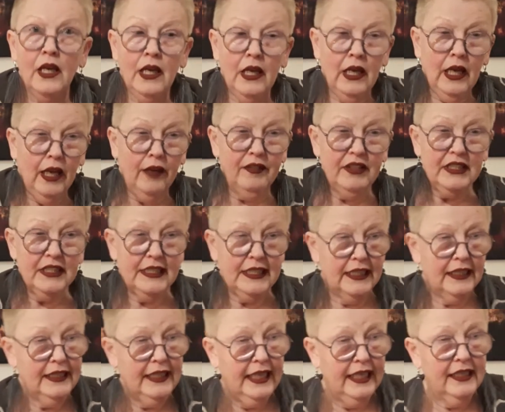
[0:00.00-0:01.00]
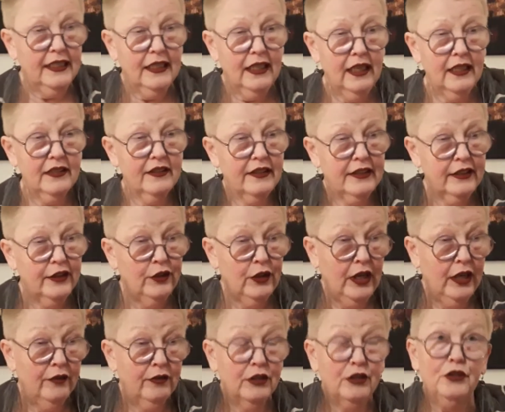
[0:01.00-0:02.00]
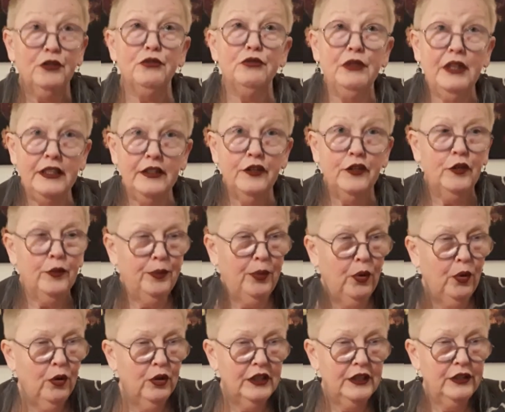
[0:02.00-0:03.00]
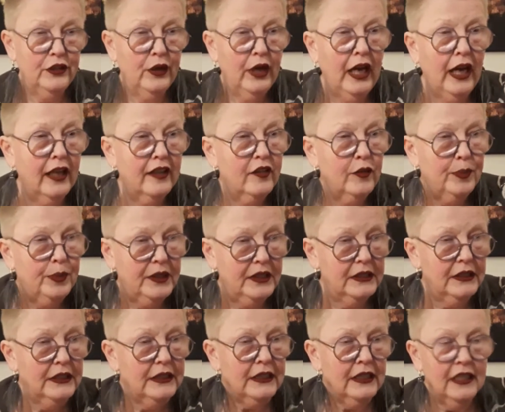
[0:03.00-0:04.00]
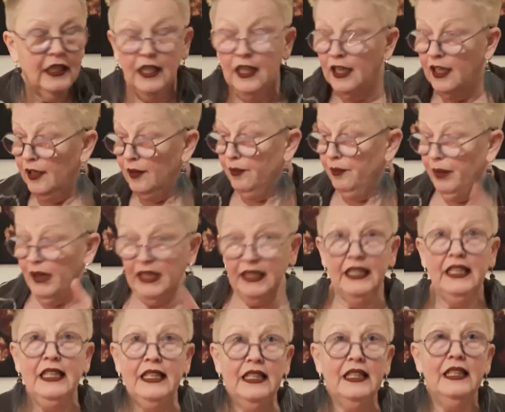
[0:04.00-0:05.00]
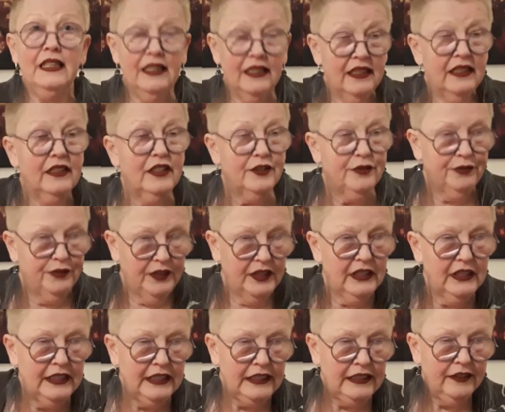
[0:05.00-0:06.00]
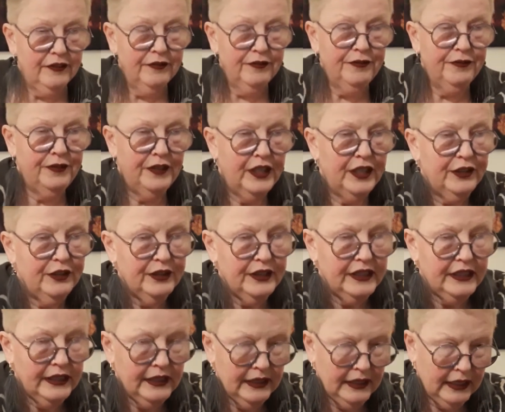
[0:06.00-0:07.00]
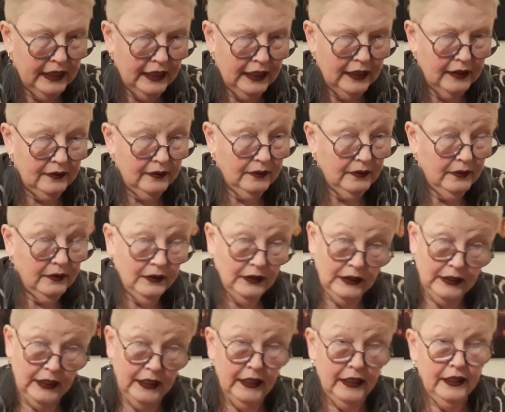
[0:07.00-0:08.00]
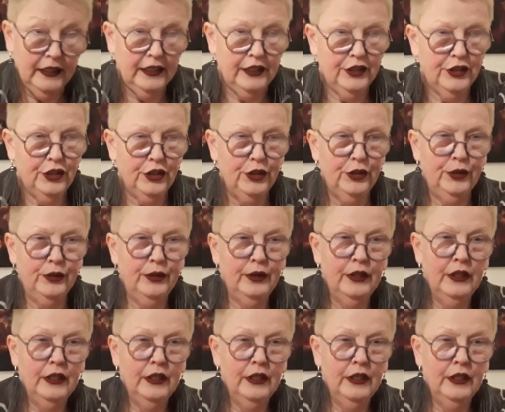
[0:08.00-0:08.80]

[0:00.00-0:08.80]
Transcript: Having said that, I see you have a great support in your husband, but he is feeling very, they show